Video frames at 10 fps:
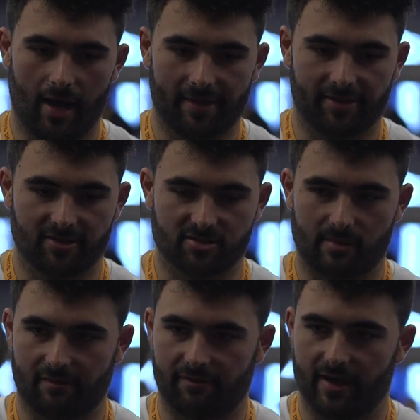I think
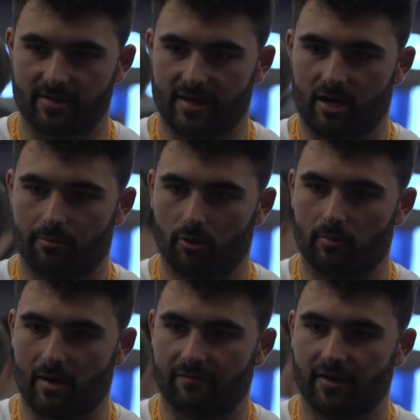just my faith and how
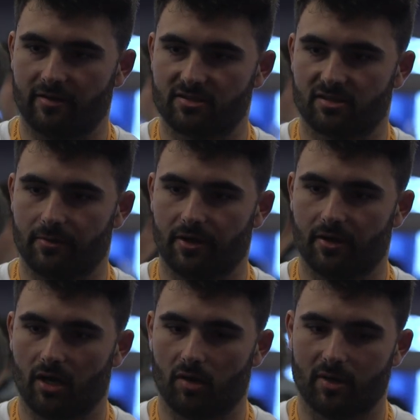important my faith is to
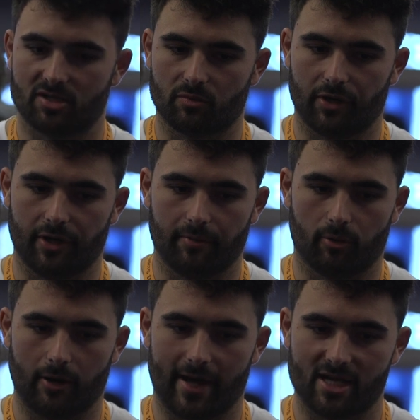me. That's a really
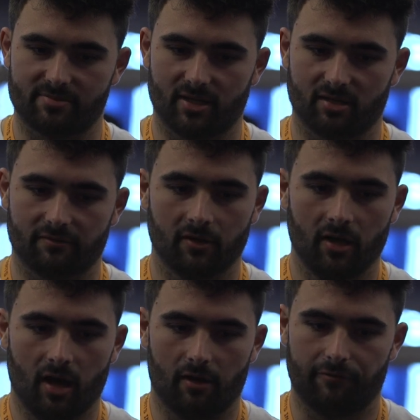important aspect
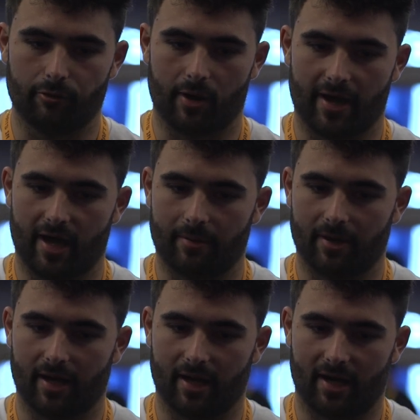of who I am,
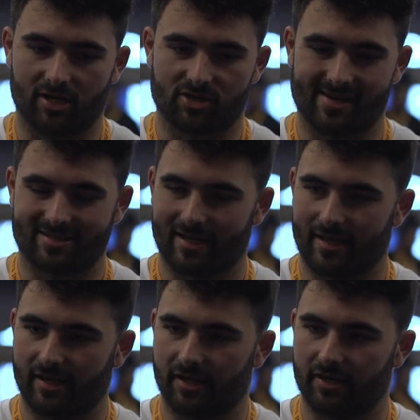and I try to tie
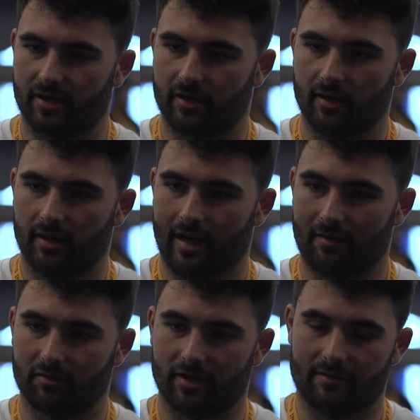that into
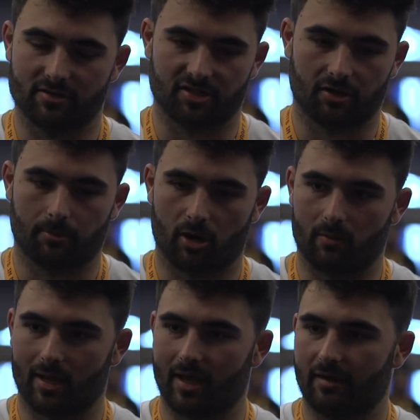every single
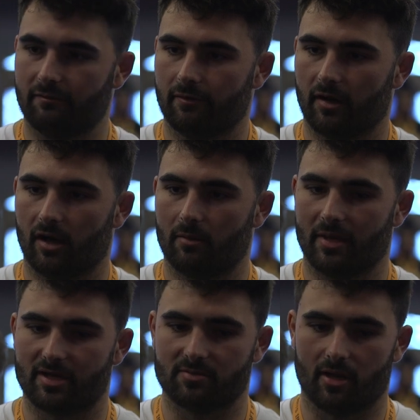part of my life,
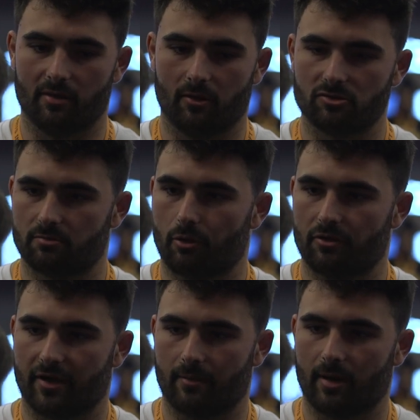and that's probably the most
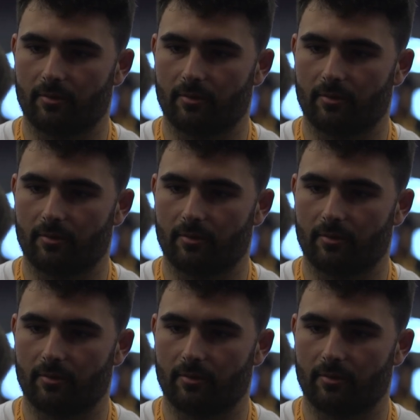important thing